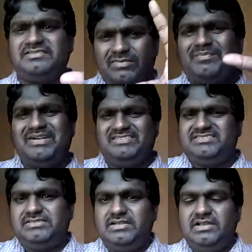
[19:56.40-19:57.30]
Some
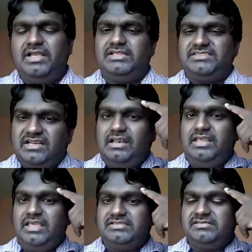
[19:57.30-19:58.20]
comments,
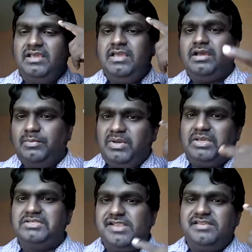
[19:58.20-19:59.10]
suddenly, yes,
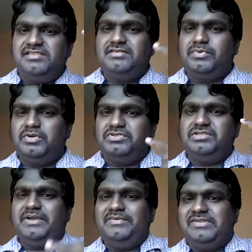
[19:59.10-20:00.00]
Communication is the process by